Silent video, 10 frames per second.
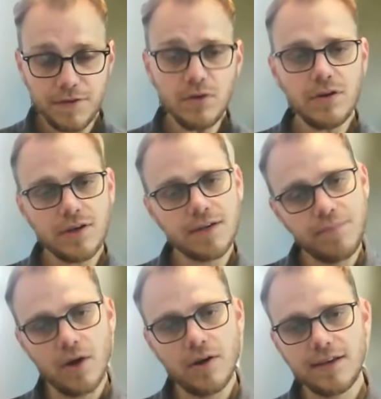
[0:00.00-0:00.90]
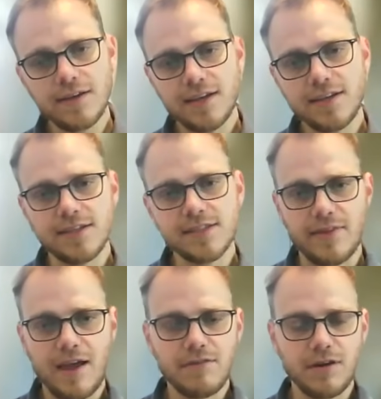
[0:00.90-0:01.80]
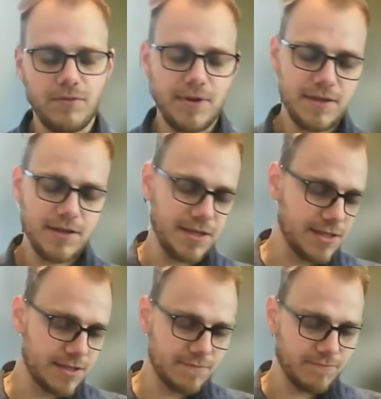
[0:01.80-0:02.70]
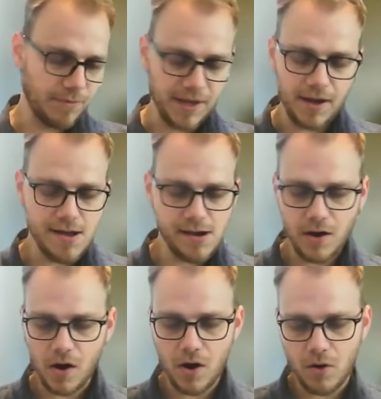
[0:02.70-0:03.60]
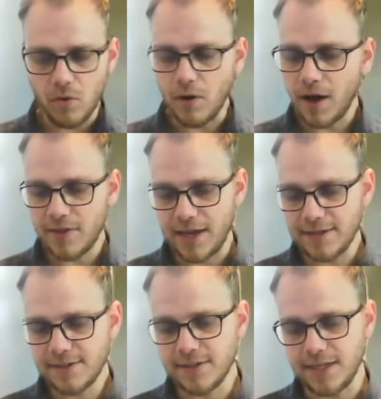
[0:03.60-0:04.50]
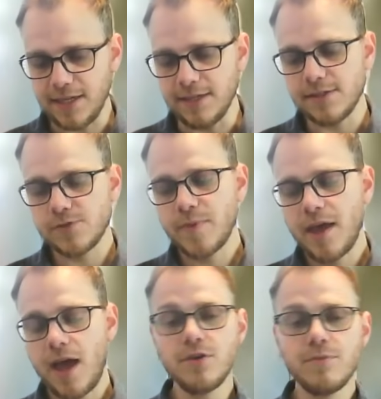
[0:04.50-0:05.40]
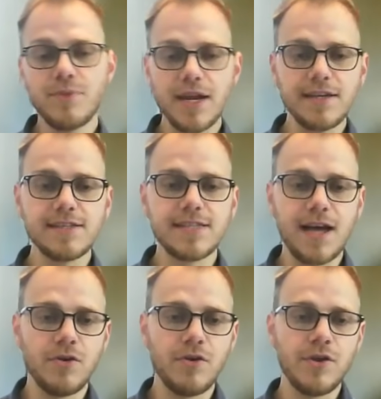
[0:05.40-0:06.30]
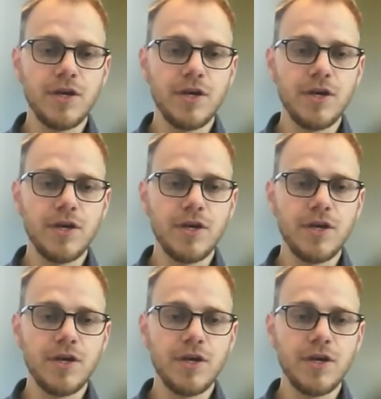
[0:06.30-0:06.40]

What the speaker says: you look at polling data in South Africa, whether it's from the IRR or other entities, and you break it down